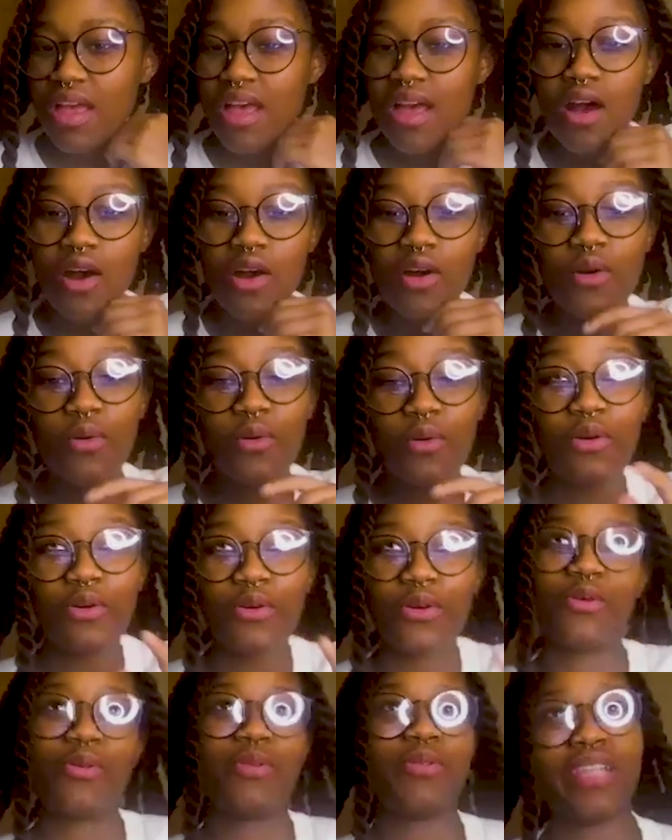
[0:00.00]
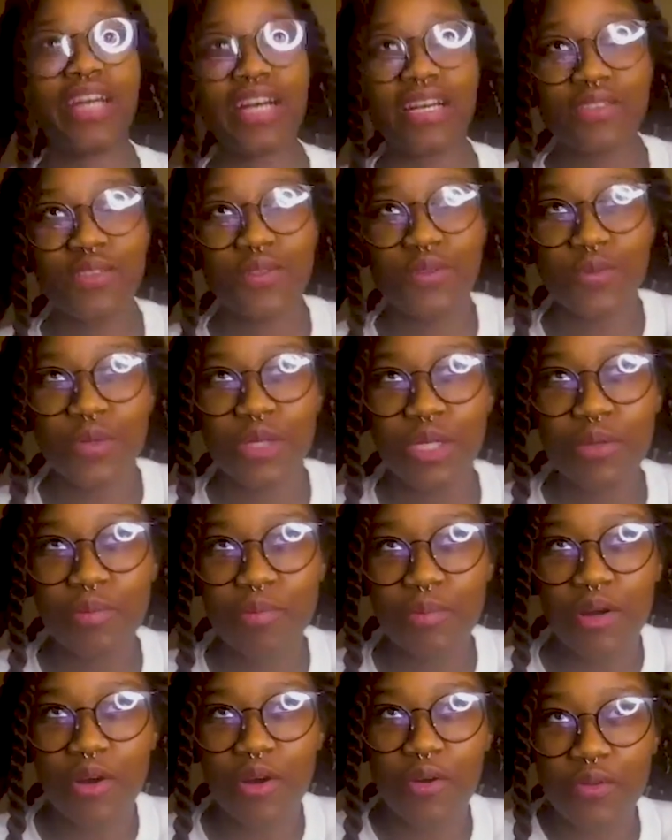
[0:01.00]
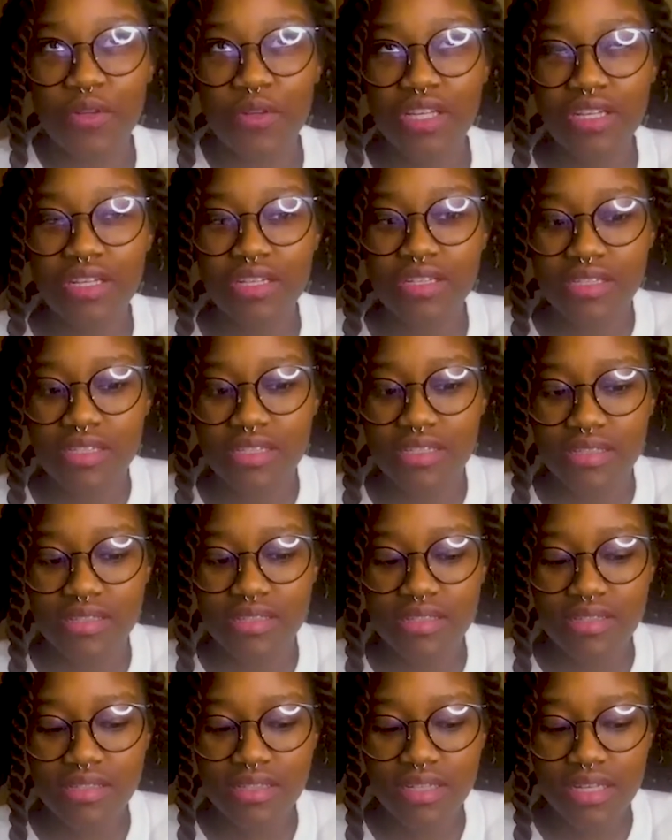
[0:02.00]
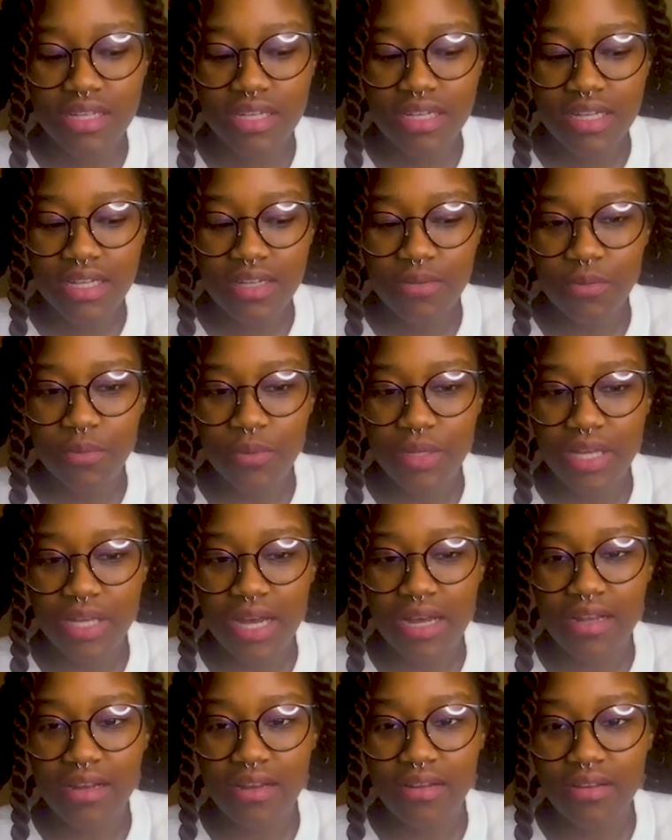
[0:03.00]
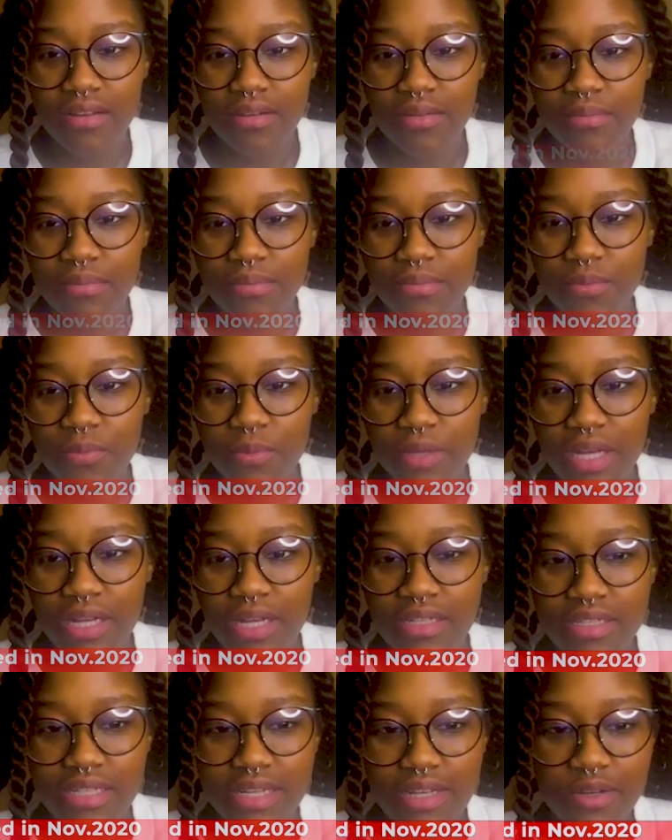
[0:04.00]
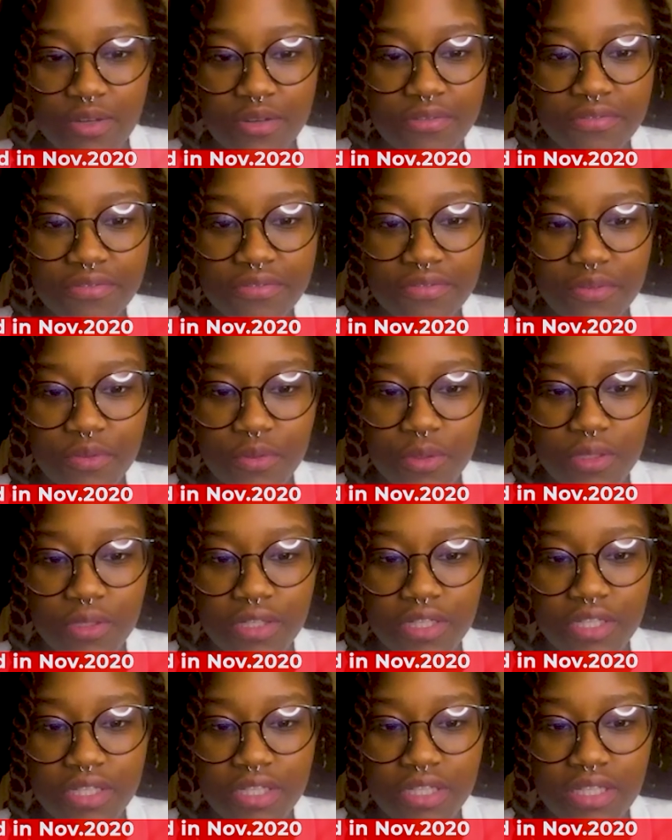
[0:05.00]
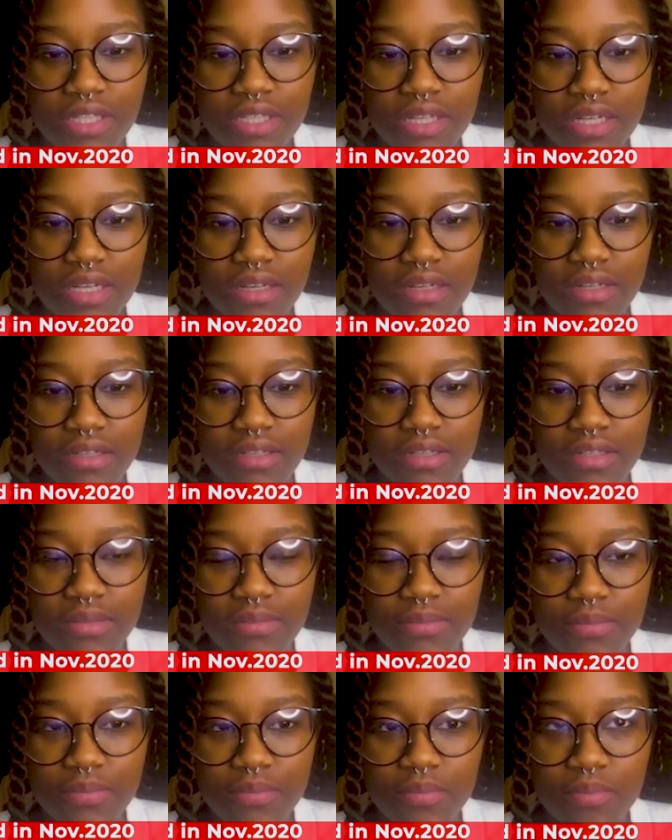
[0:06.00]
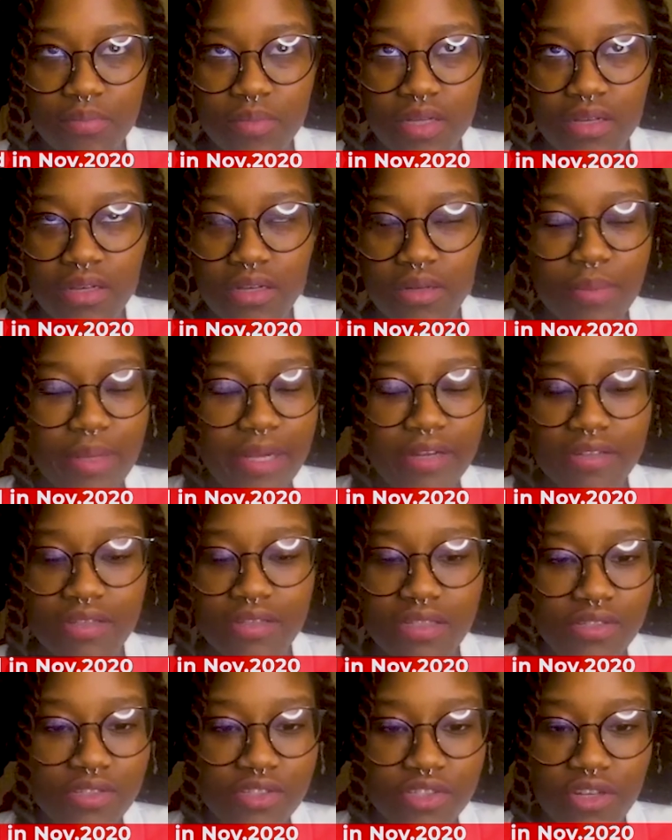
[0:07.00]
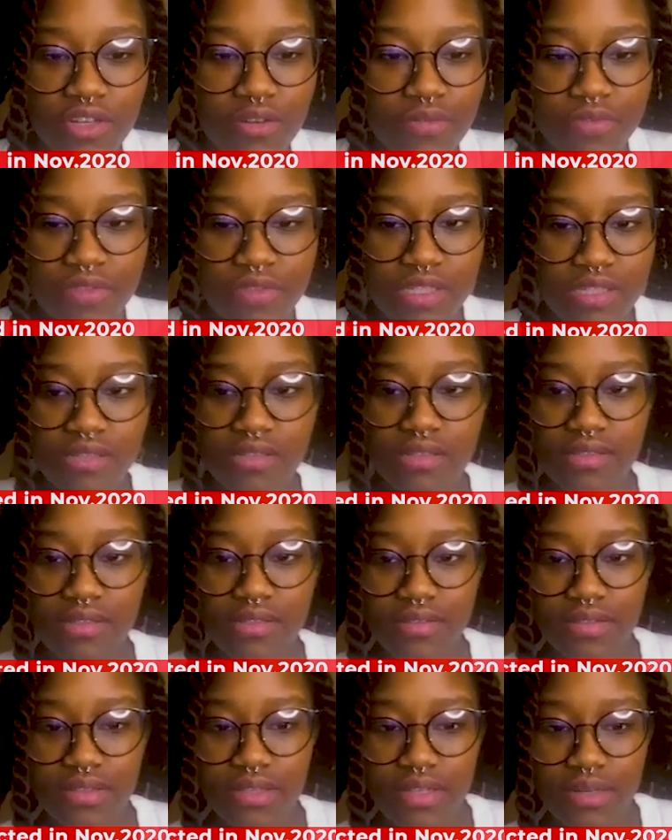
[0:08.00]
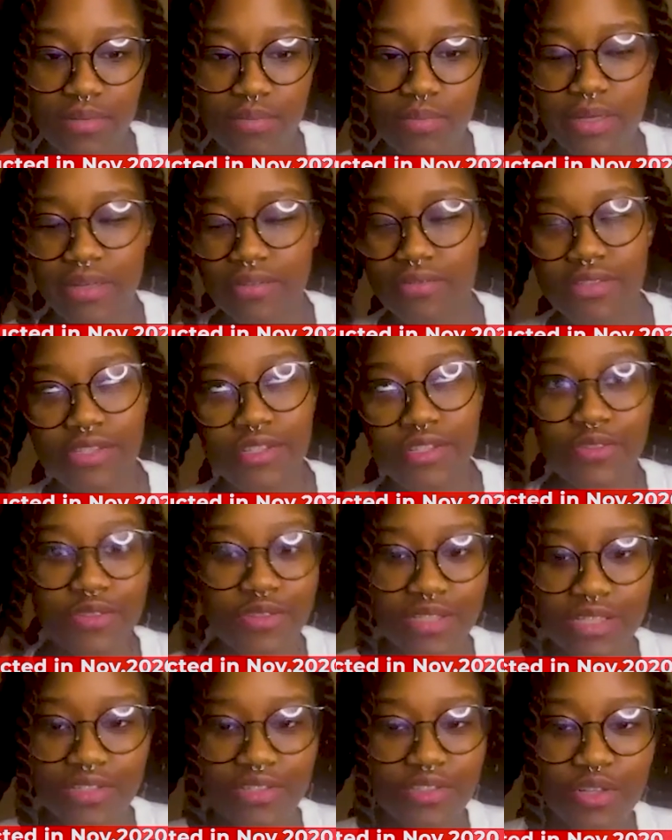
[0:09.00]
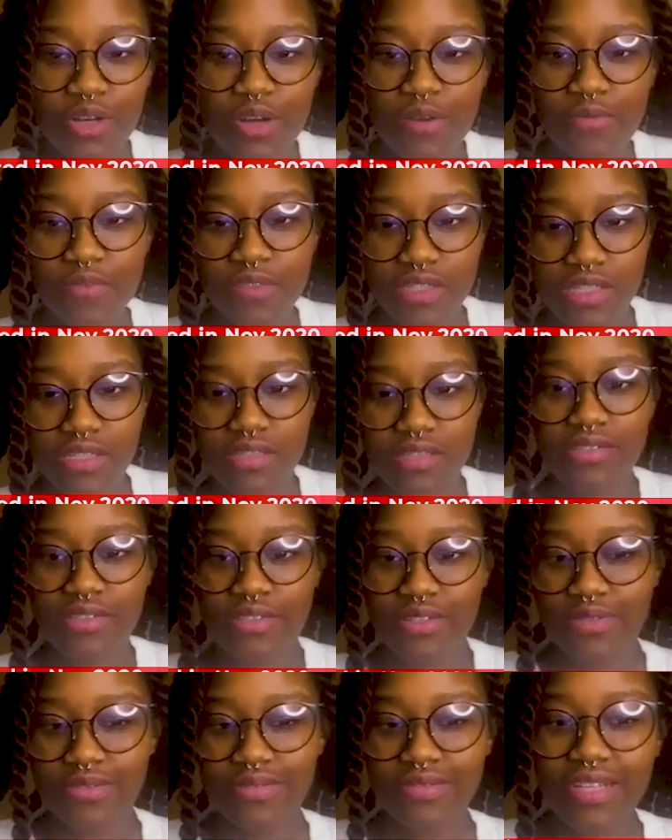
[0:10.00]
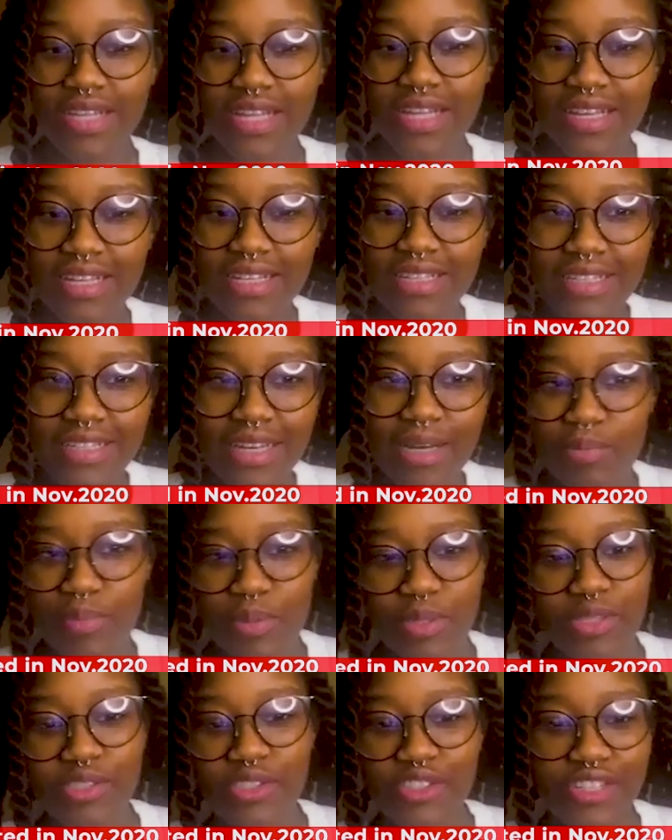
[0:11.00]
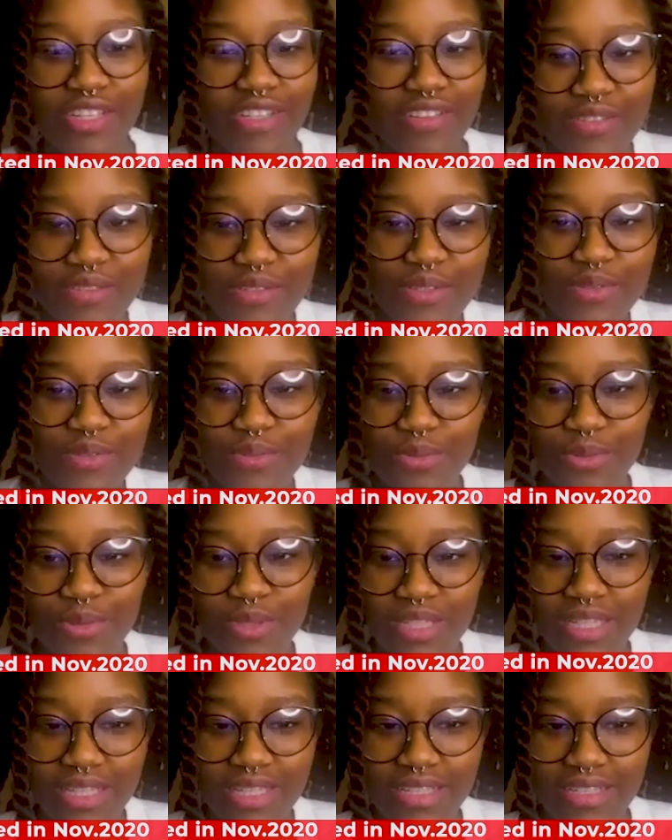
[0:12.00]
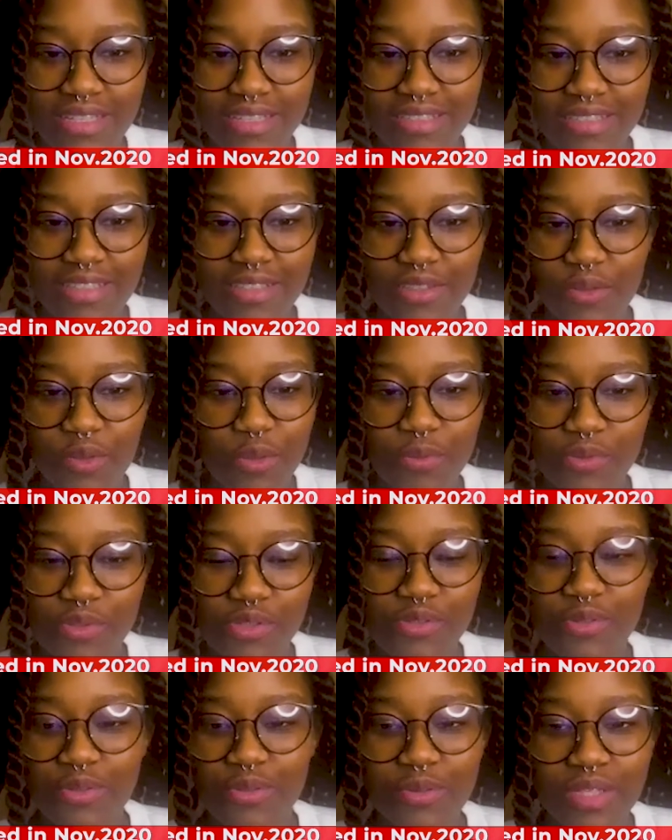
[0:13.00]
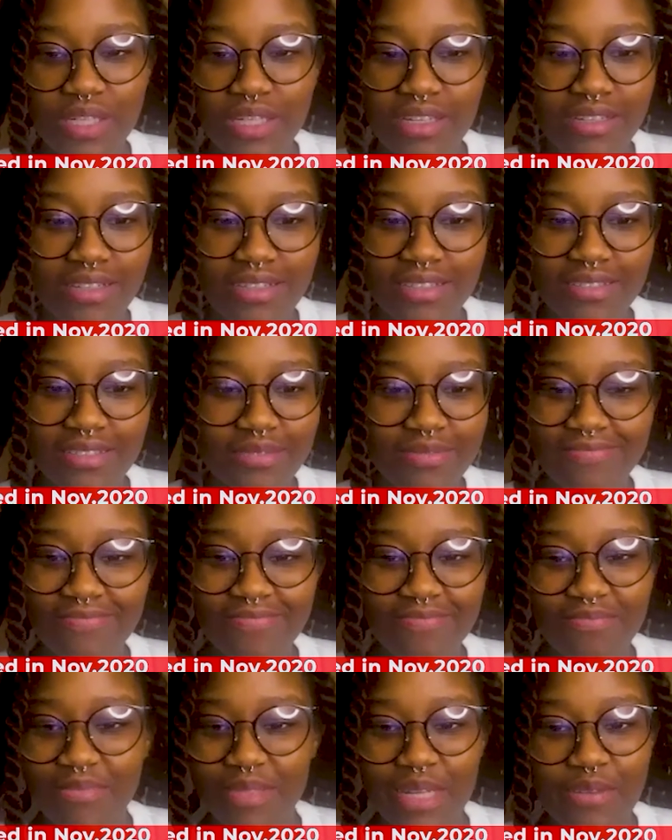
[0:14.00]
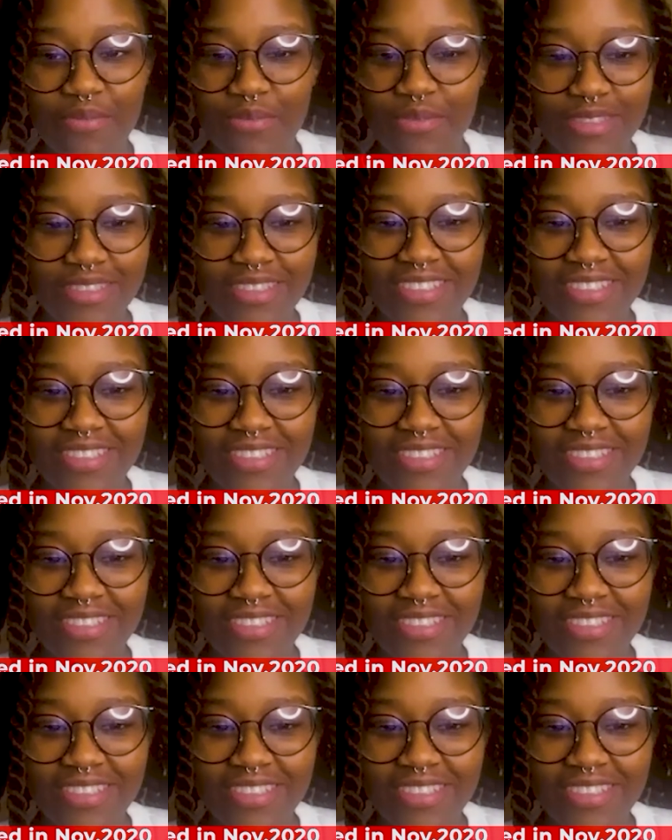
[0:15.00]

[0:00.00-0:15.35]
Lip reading: Last week, but only because we had a day off for parent teacher conferences, parent student teacher conferences. So yeah, but during the school, like a normal school week, never.